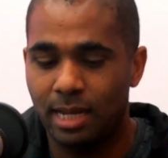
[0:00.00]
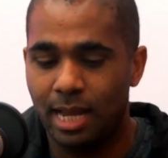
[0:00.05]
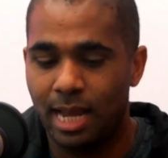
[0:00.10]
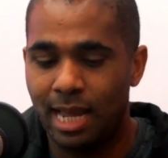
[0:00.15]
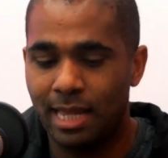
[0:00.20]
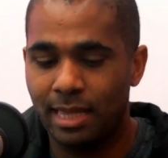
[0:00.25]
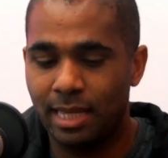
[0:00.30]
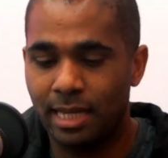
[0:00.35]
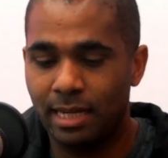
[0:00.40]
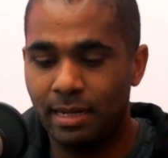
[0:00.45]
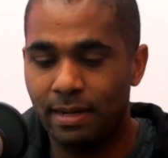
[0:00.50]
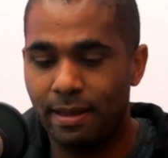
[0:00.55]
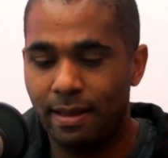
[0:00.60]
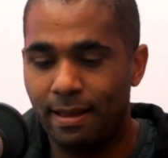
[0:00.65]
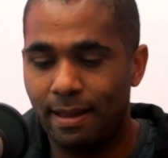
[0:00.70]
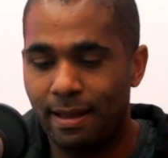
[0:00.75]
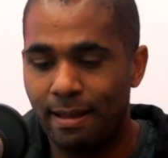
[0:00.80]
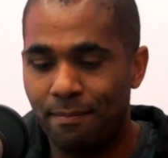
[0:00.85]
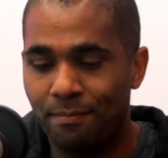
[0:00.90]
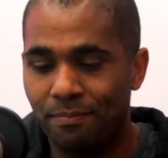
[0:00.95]
And then
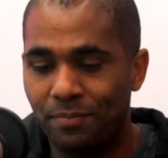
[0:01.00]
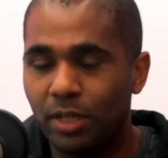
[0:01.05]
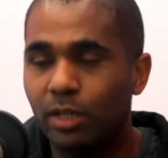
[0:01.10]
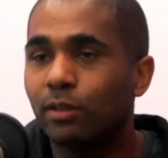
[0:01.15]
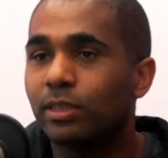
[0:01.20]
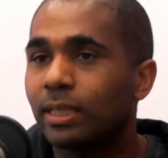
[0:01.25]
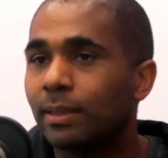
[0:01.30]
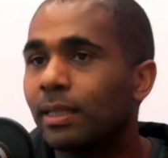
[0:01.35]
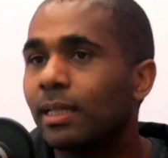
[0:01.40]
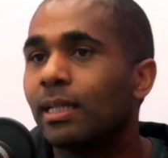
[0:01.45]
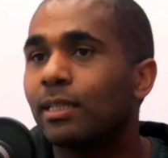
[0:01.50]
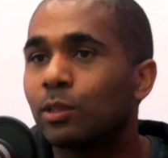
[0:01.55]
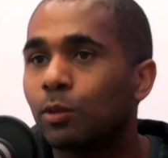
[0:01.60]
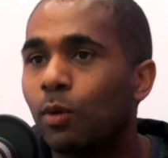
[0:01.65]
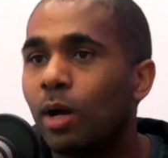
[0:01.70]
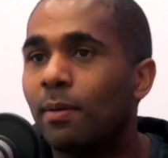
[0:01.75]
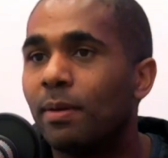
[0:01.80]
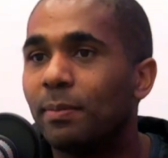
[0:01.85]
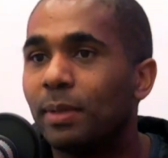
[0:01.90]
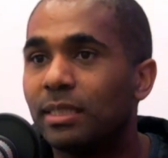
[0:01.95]
something that
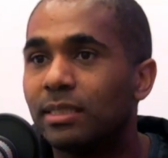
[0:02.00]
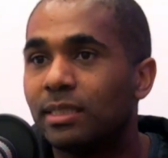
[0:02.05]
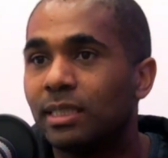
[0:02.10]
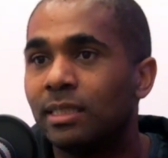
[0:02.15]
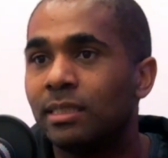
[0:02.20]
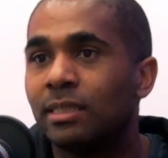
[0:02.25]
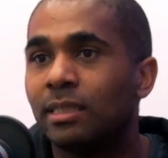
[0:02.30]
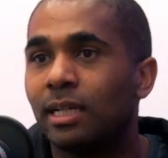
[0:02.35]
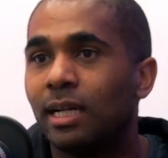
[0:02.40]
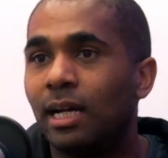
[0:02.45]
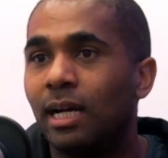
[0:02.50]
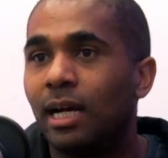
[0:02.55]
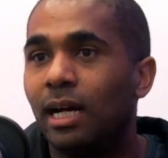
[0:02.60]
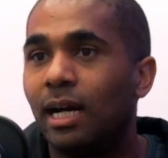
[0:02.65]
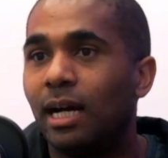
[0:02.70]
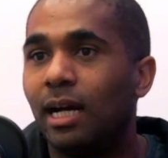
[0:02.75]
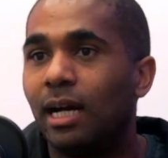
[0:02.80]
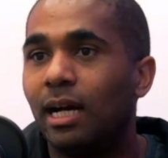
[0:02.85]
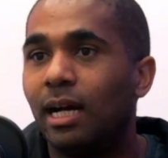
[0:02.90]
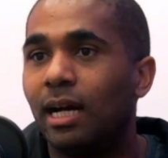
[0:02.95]
Swami mentioned
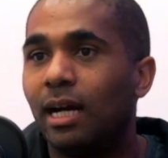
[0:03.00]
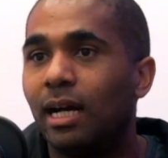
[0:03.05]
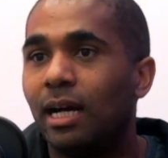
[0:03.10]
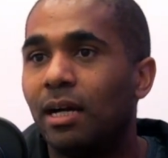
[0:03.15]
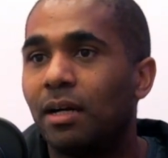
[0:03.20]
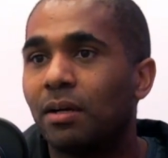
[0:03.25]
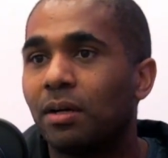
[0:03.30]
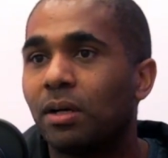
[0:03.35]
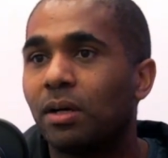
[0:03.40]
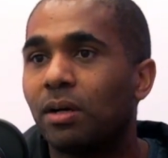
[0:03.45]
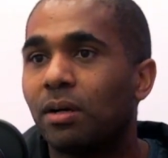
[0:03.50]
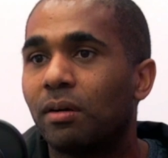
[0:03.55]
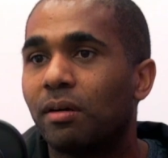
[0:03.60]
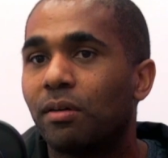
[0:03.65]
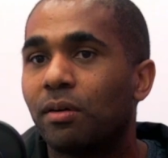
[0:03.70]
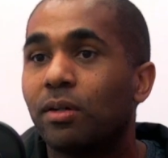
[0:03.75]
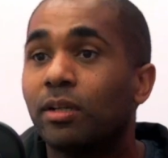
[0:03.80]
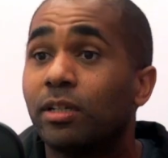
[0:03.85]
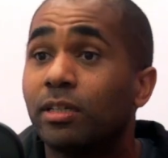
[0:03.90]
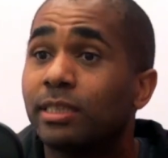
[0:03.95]

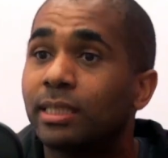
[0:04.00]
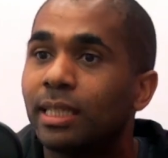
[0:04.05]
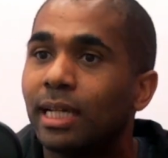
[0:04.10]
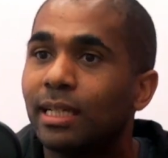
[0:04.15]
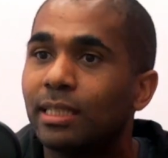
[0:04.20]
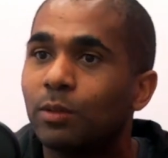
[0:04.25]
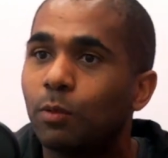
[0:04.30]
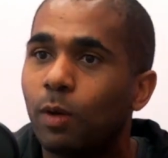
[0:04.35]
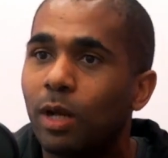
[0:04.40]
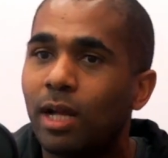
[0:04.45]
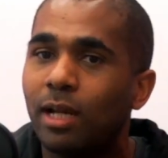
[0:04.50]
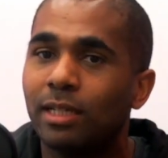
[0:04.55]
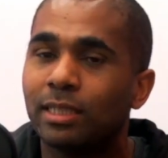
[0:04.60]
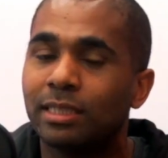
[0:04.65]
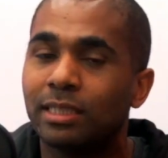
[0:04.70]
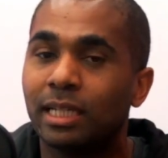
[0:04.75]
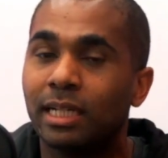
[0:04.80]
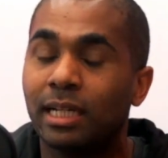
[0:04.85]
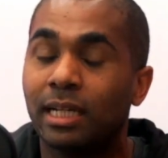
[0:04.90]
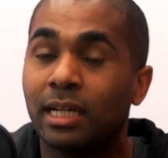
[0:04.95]
earlier today as well
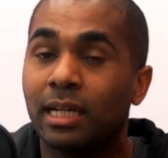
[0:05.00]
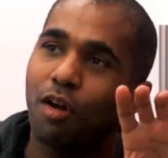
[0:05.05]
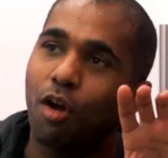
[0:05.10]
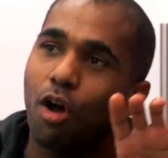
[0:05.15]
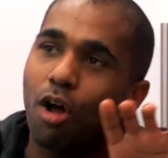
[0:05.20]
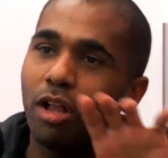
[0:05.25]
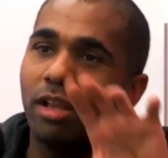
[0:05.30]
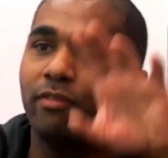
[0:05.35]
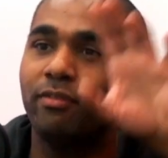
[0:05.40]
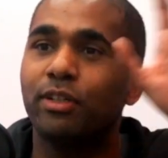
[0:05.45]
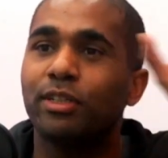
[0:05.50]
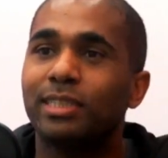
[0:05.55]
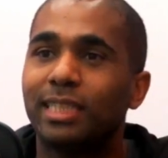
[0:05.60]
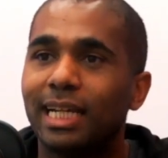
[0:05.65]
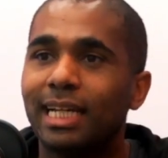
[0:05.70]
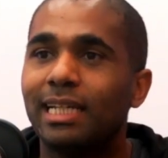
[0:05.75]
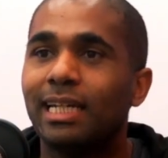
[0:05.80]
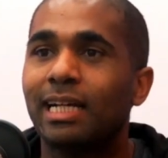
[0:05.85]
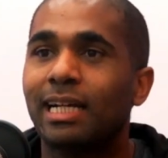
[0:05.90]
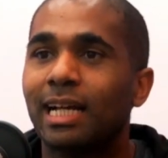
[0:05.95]
is like all of your
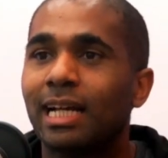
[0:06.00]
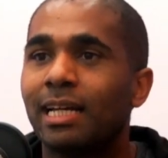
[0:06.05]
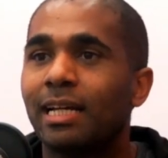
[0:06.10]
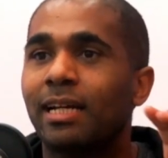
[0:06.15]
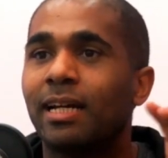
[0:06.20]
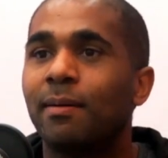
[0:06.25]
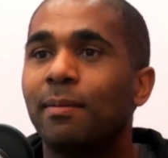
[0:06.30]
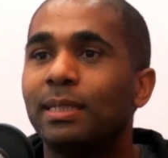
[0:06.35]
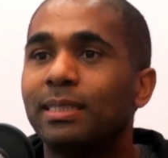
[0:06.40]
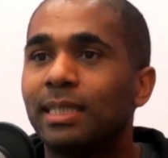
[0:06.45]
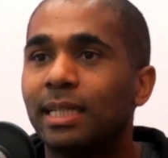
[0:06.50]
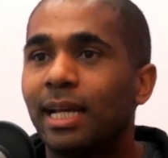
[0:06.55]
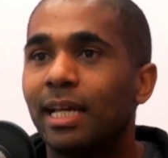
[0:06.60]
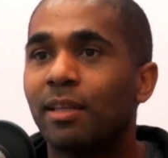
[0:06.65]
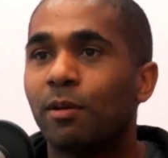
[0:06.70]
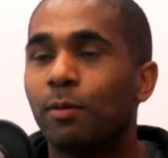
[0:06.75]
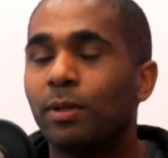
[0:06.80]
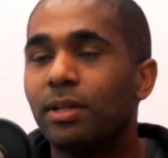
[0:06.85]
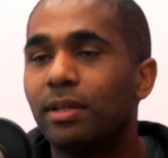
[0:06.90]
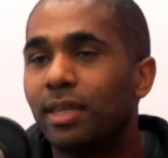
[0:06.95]
data kind of coming
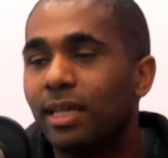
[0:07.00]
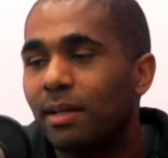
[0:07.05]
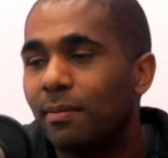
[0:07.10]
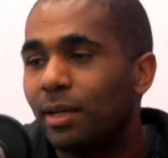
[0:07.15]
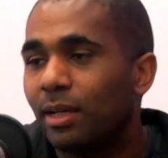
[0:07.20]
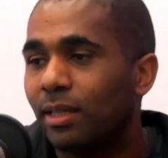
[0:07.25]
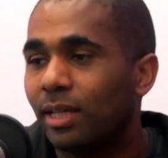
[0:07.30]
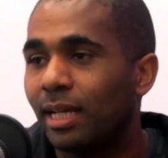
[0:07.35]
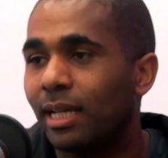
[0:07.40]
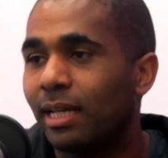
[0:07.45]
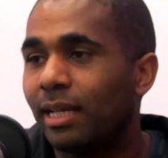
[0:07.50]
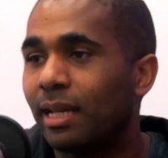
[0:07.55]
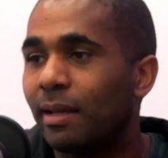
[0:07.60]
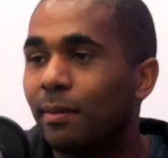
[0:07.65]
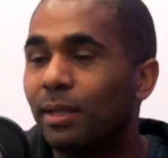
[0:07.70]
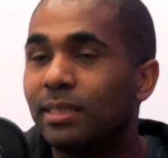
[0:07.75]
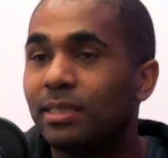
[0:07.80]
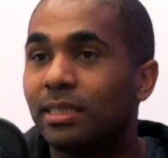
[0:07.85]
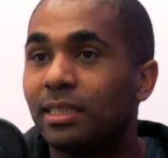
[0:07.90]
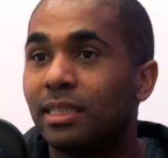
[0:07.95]
together. When you think about like
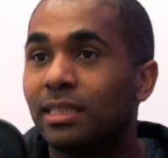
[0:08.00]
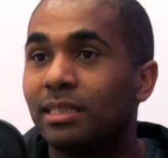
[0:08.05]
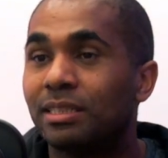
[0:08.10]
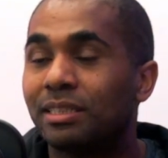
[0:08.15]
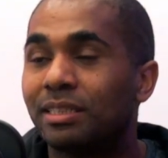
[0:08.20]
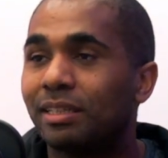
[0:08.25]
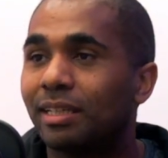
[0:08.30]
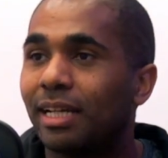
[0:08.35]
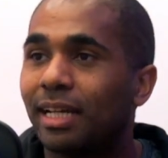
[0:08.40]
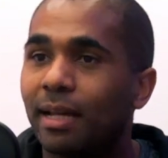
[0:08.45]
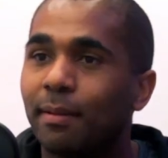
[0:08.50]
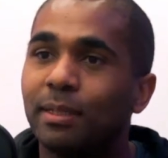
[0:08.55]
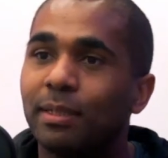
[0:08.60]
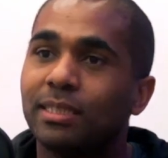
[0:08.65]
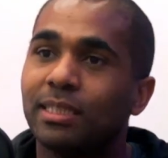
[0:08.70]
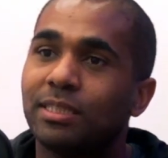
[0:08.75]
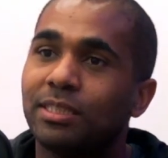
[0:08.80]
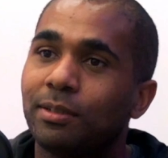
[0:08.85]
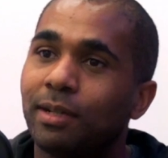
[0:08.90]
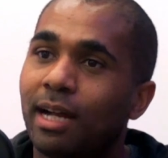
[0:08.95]
images,
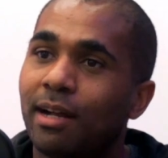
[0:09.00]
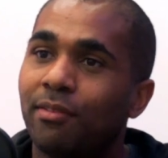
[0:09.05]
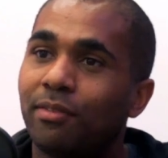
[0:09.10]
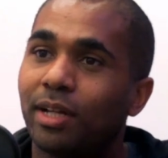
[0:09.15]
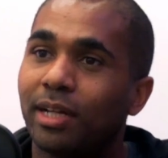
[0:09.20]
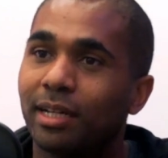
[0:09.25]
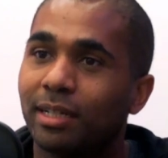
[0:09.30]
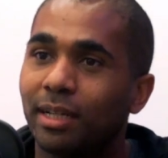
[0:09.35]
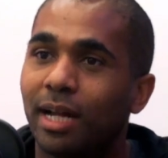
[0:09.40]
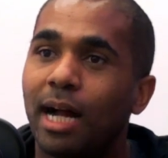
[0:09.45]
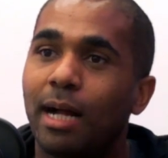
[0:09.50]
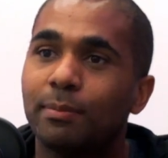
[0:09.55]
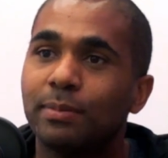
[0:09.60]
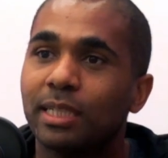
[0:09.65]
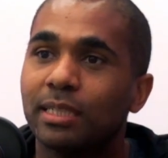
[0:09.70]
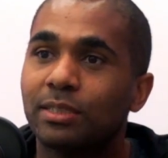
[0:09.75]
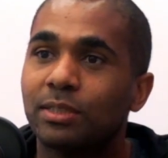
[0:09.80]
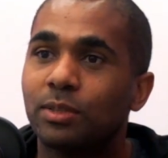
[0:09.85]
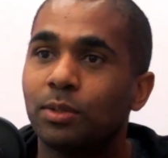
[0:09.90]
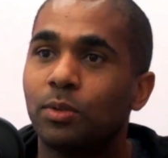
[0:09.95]
you have like an
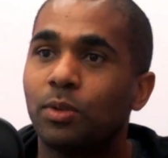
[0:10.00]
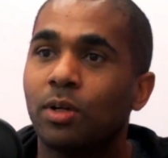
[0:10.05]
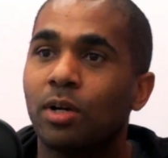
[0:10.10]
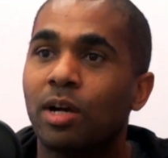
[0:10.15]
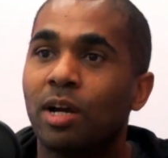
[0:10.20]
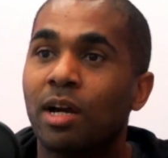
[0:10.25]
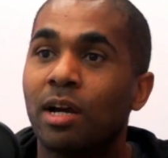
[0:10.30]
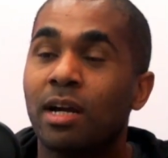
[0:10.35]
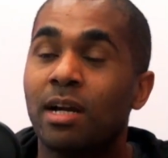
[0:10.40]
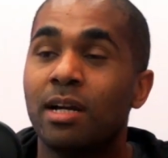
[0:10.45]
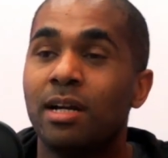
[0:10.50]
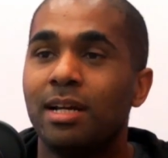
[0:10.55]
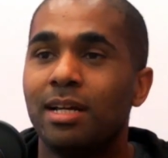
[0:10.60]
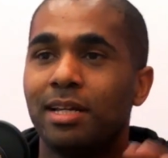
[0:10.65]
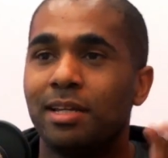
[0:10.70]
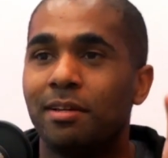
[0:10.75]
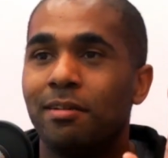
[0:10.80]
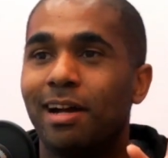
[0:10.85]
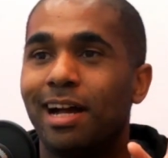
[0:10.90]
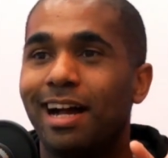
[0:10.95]
object store,
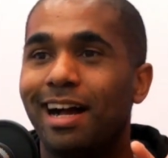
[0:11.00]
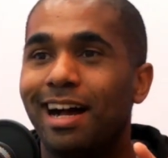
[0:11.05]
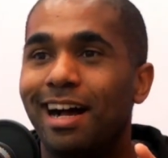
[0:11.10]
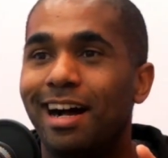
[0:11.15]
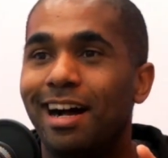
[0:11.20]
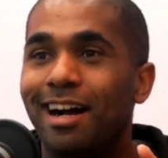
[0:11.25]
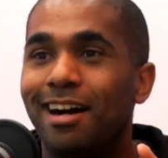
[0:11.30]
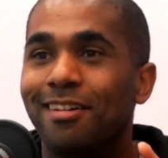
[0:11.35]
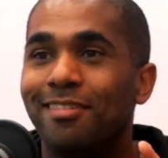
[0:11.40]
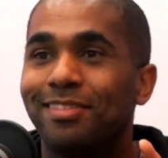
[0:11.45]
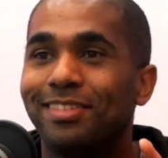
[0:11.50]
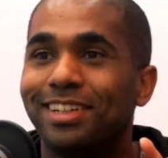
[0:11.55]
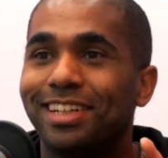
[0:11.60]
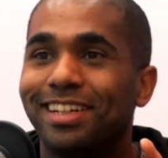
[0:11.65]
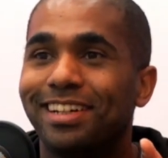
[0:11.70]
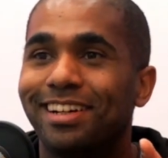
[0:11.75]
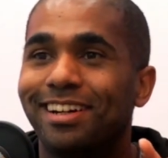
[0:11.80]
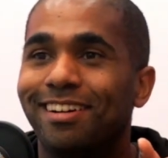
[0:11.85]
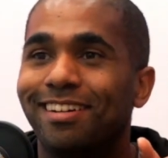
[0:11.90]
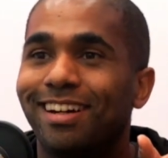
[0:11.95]
you have
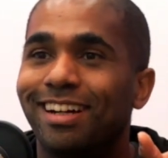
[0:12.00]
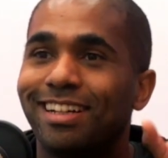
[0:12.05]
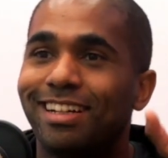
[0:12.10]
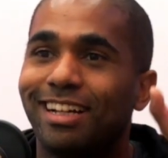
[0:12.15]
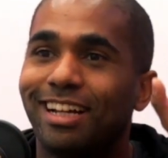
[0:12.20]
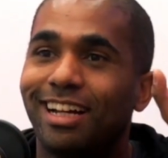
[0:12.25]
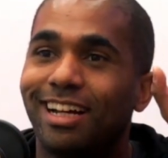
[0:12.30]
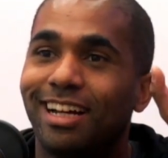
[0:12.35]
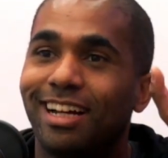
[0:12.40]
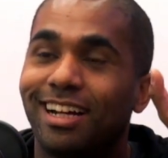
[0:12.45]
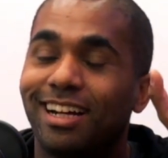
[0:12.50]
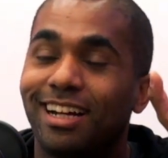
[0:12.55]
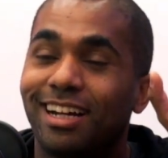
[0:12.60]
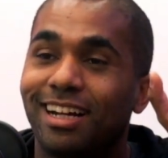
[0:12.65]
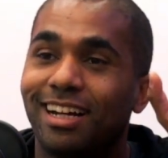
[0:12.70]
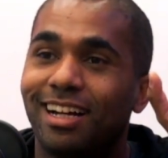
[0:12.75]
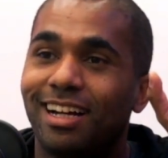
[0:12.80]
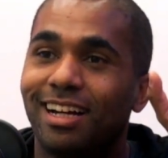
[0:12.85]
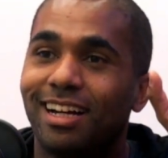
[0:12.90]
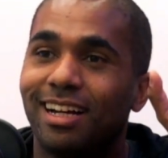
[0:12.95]

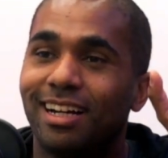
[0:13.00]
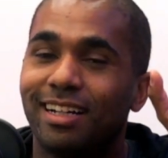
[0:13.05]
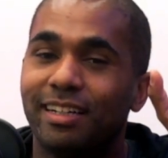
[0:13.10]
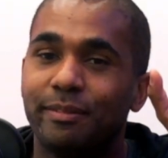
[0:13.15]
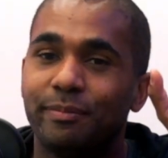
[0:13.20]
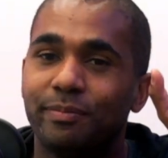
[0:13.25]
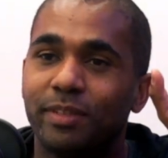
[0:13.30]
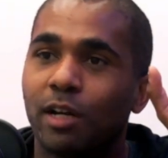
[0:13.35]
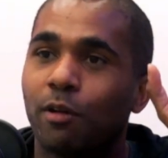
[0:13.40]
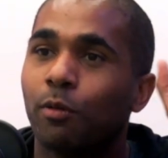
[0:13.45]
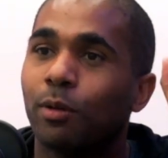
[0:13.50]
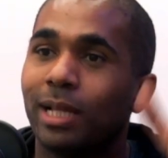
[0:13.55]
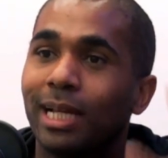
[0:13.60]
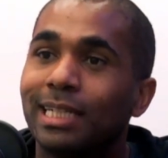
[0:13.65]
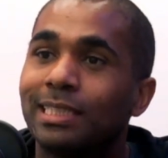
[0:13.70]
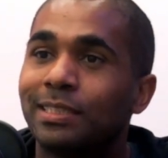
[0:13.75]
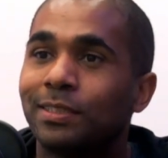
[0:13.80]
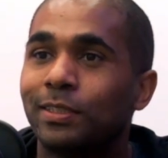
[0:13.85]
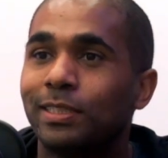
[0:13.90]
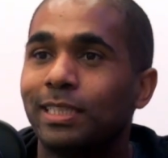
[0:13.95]
a relational